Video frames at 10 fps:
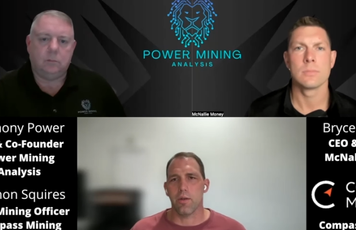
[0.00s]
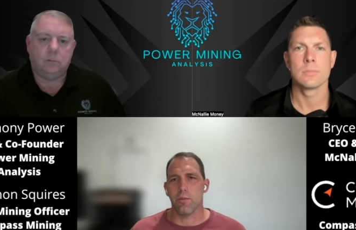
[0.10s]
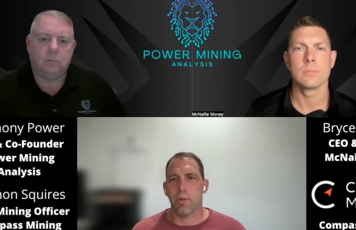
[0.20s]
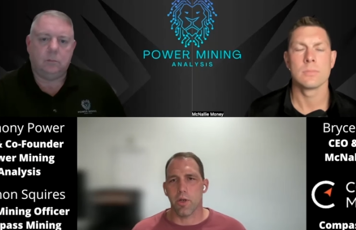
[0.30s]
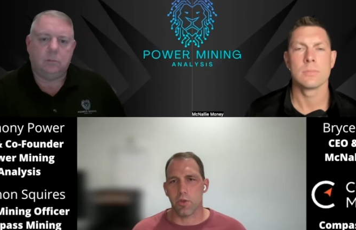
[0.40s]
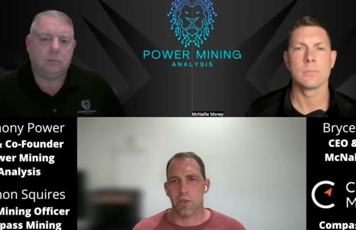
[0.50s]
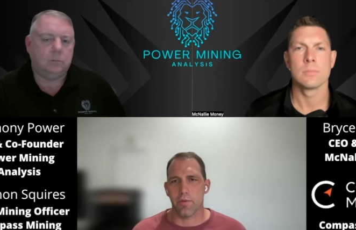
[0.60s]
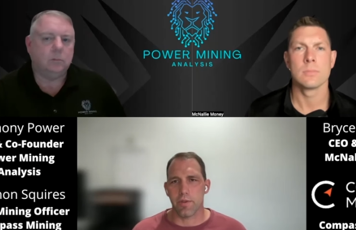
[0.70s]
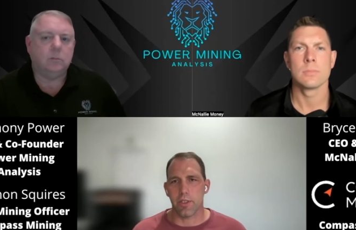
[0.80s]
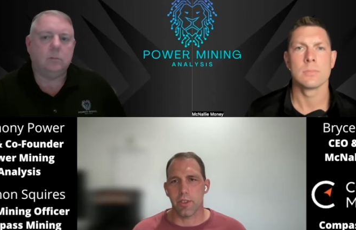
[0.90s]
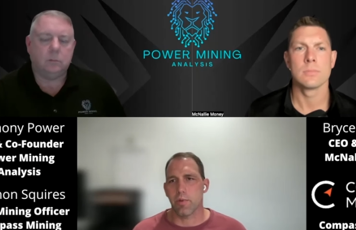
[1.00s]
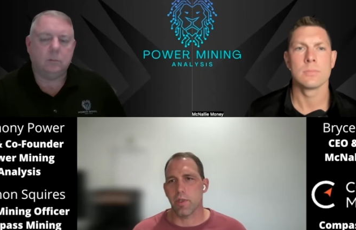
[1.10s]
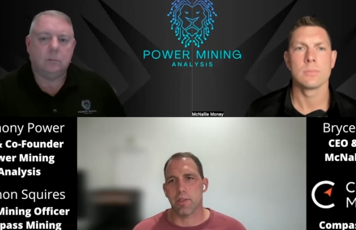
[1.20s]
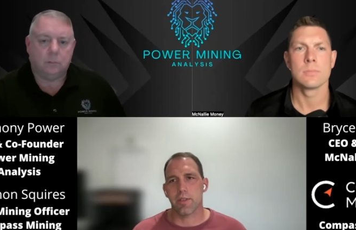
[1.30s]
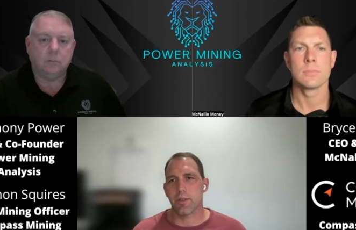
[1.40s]
Speaker 1: repair services, but
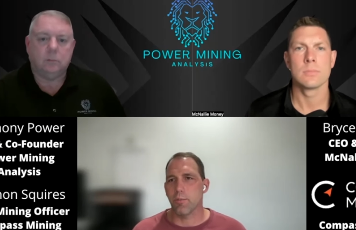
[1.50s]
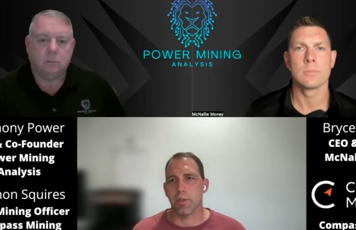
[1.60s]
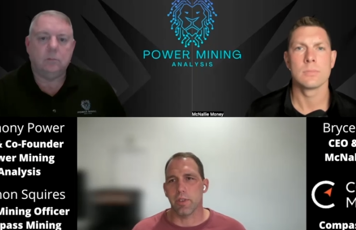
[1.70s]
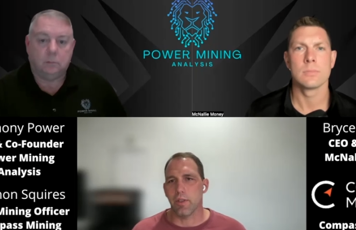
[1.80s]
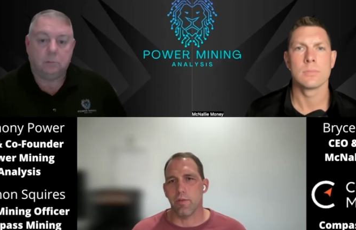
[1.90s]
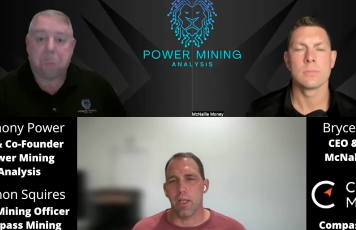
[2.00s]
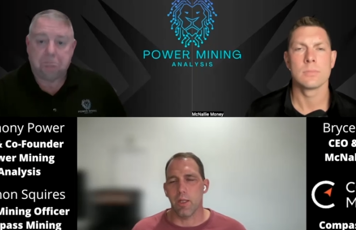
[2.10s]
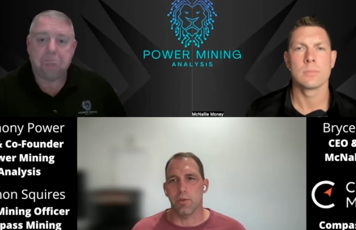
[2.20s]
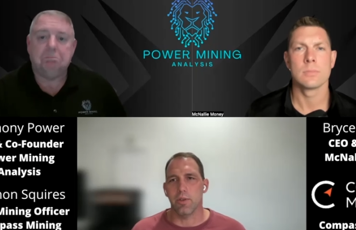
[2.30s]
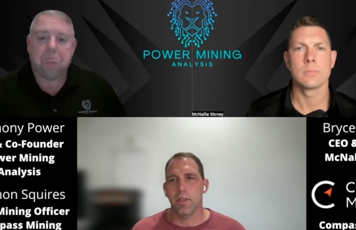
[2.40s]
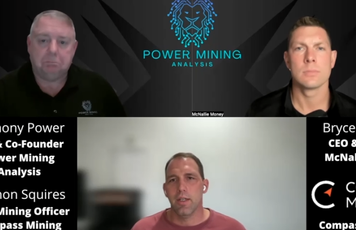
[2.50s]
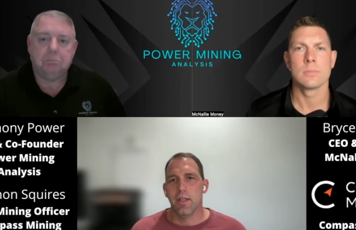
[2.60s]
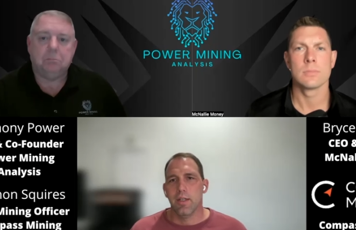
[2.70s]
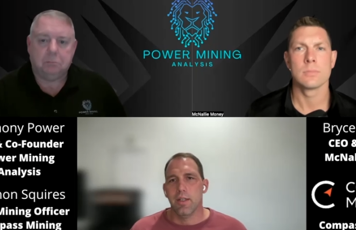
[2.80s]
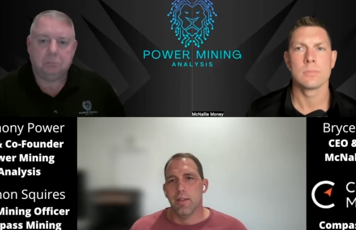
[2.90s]
it's completely available,
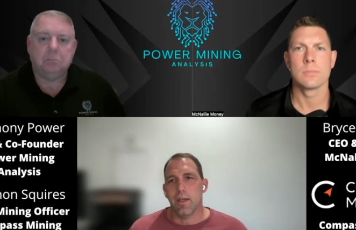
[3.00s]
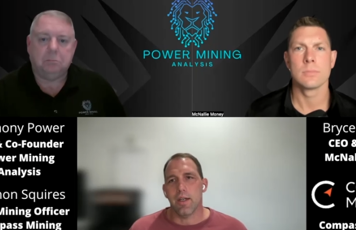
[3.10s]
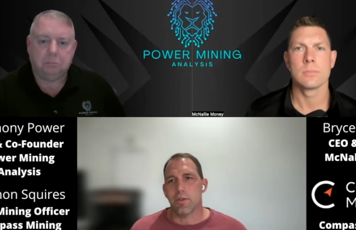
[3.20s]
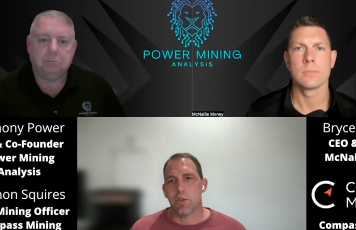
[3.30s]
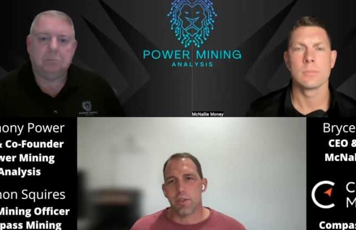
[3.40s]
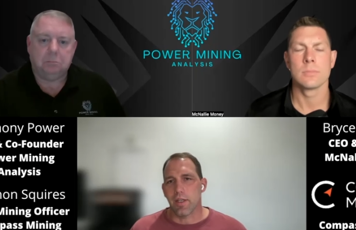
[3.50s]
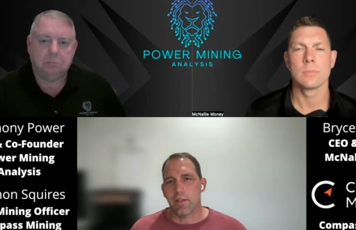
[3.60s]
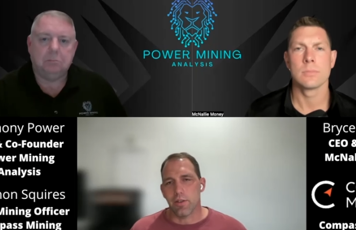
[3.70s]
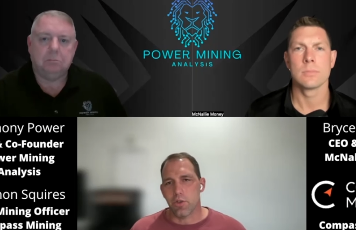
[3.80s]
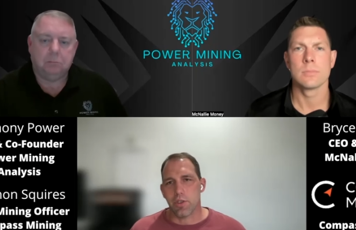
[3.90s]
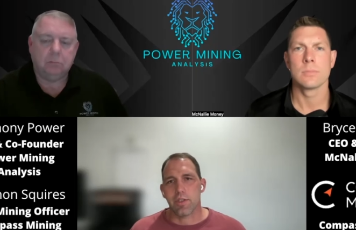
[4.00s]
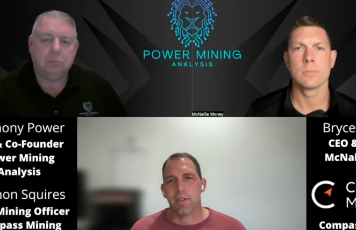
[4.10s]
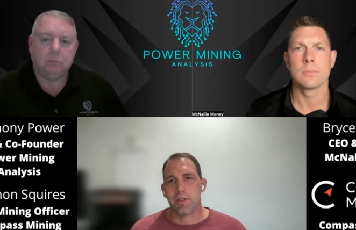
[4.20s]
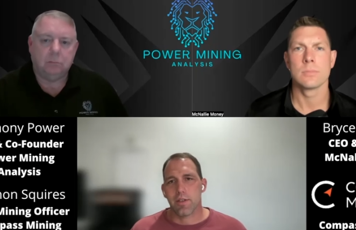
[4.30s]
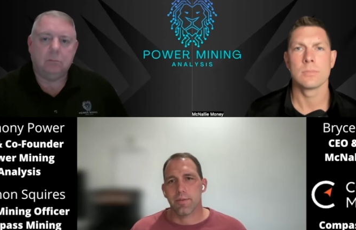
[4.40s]
uh, just like the
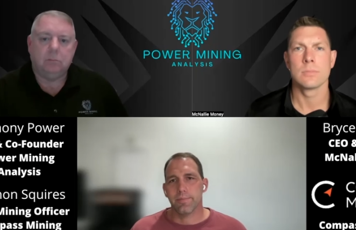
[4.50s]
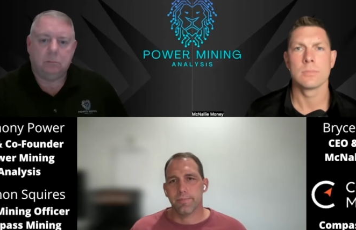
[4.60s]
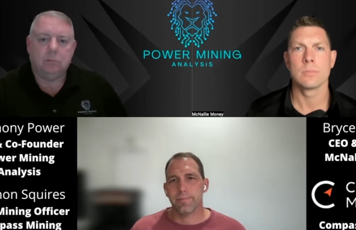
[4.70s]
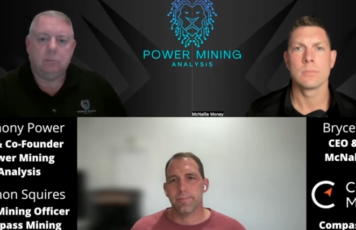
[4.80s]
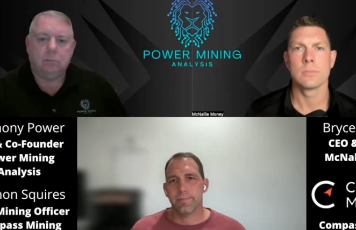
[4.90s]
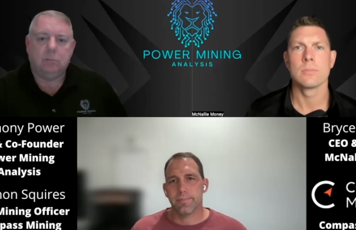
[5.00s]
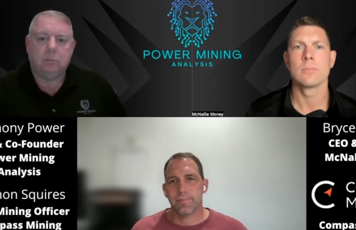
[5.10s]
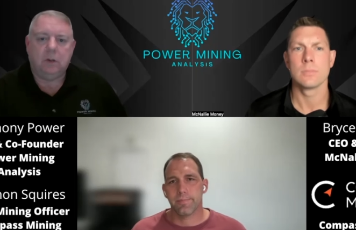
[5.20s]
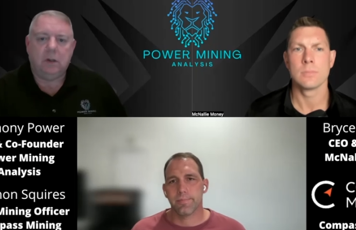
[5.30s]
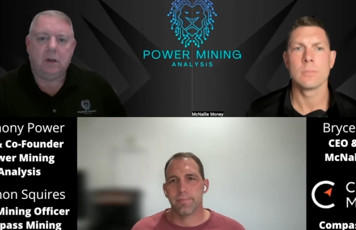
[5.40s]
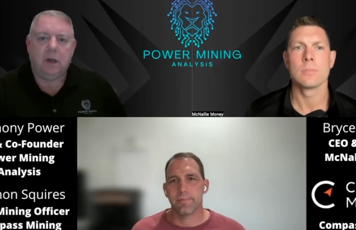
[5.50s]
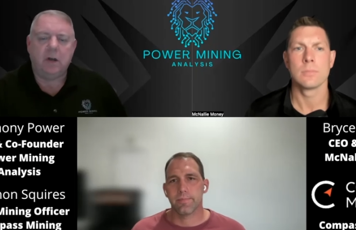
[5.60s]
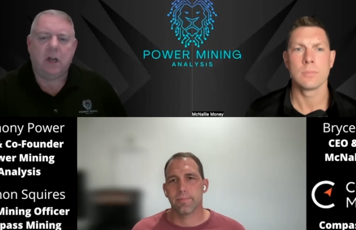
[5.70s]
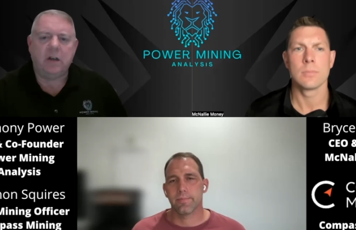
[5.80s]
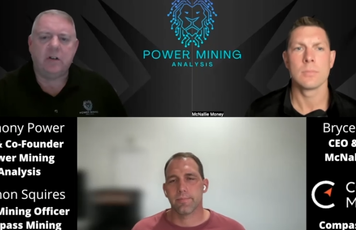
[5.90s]
logistics.
Speaker 2: Yeah,
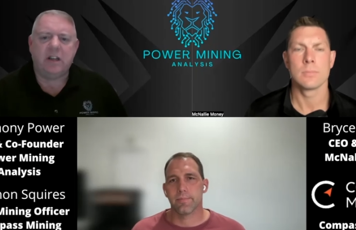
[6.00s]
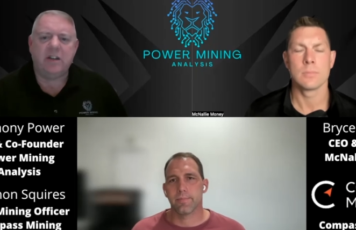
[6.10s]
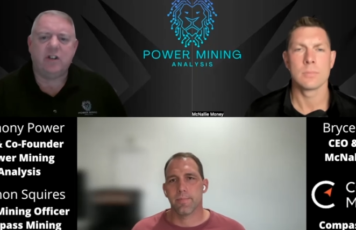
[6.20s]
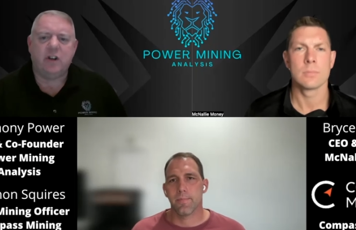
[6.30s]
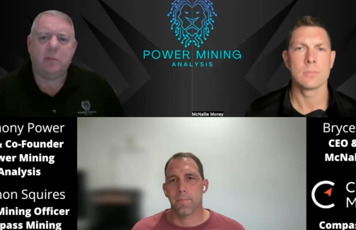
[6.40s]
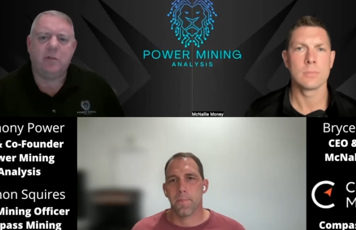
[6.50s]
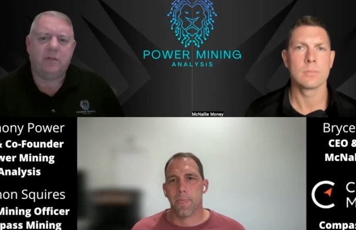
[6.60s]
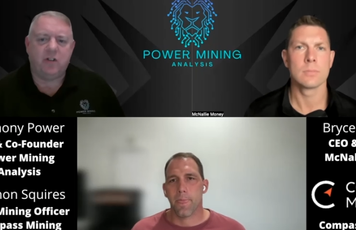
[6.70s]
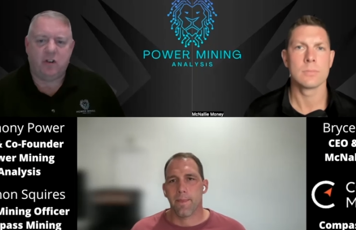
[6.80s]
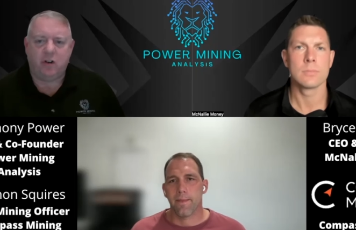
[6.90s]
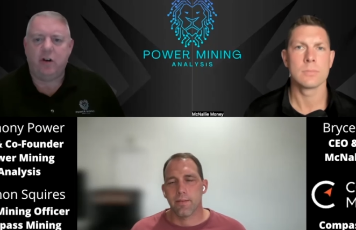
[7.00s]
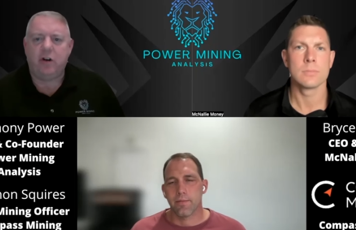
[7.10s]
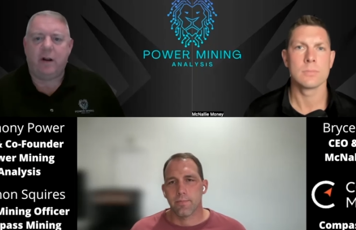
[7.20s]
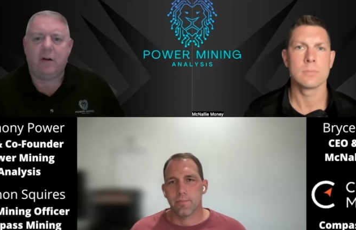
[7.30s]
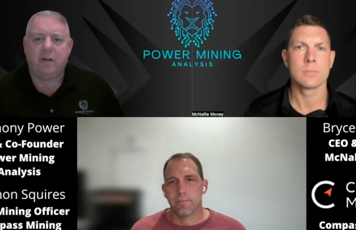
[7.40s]
and, and in terms of
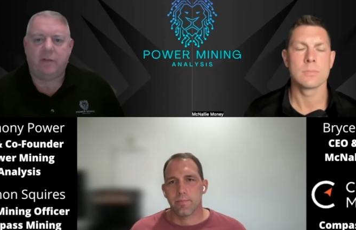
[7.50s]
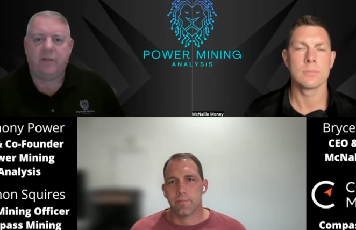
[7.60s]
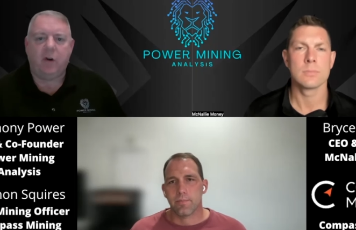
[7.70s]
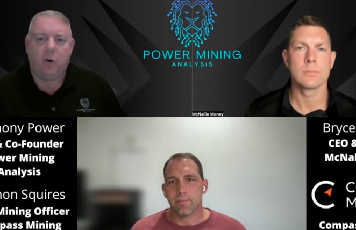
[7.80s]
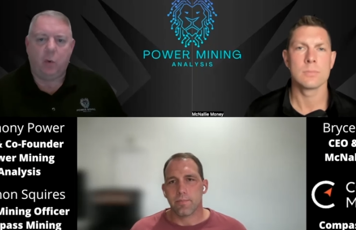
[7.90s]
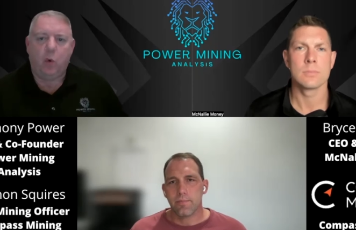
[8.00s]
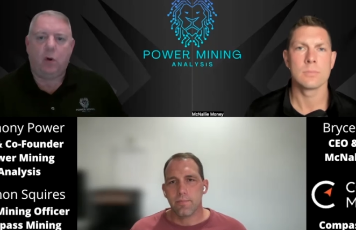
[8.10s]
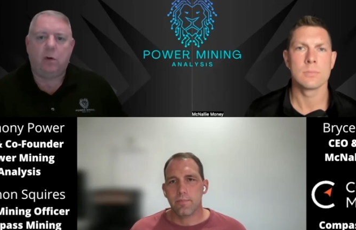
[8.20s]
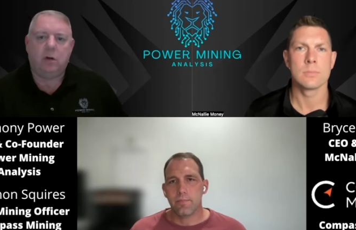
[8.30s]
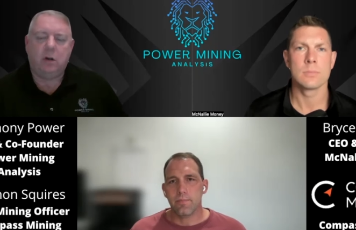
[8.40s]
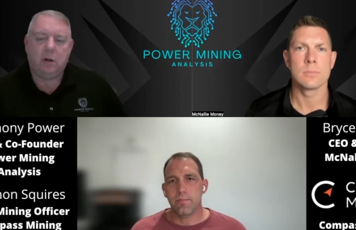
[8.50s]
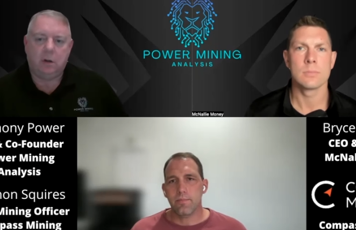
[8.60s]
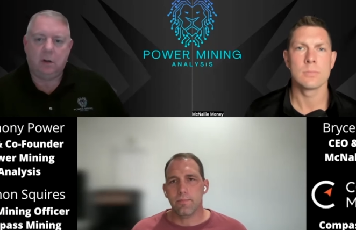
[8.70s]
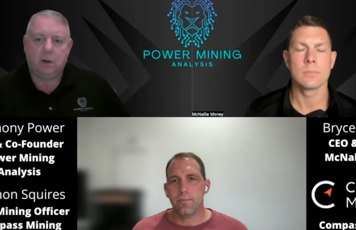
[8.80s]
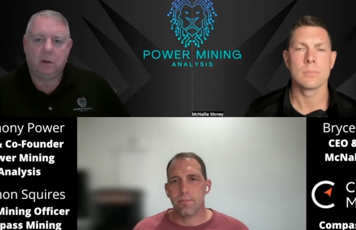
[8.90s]
turnaround, because if you've got one
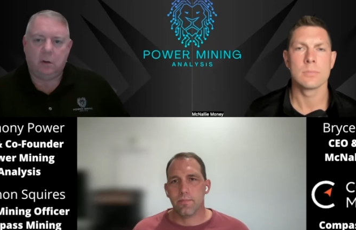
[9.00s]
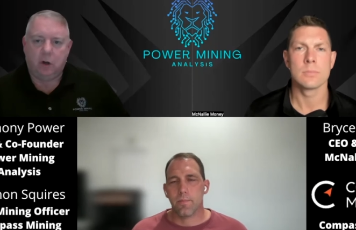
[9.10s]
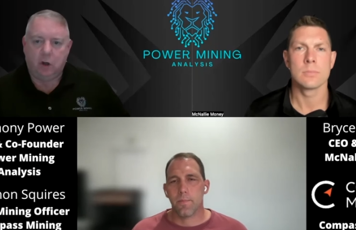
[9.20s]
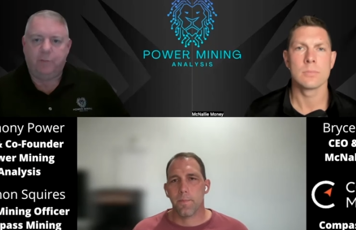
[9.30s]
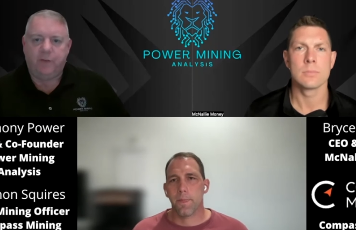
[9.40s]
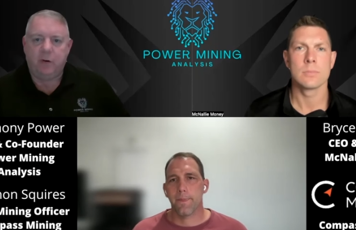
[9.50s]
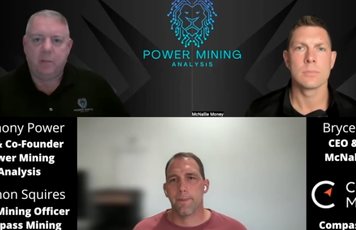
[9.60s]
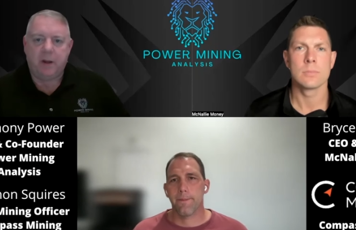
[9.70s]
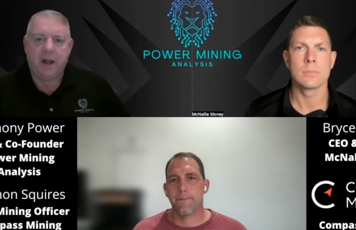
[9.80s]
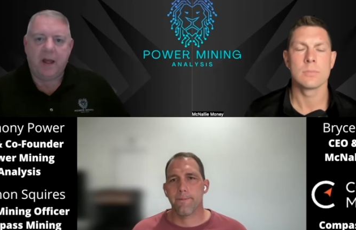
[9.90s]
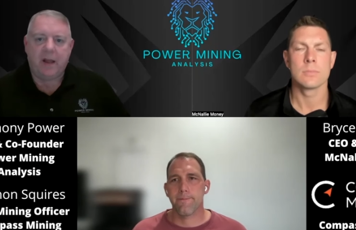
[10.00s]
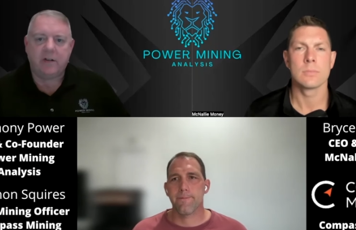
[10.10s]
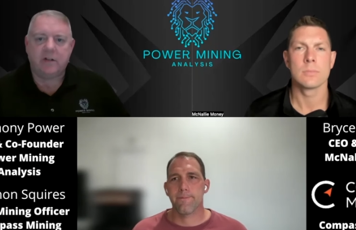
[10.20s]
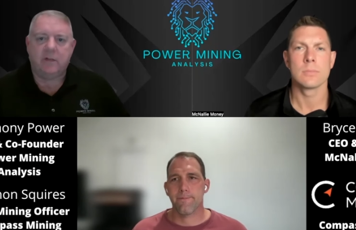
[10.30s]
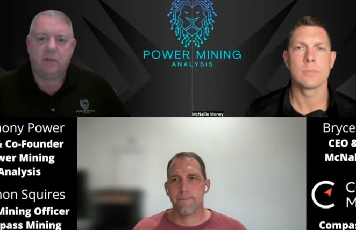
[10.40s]
hub for repairs
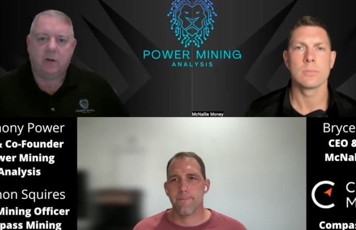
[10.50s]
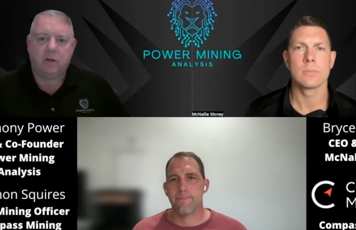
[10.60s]
and you've got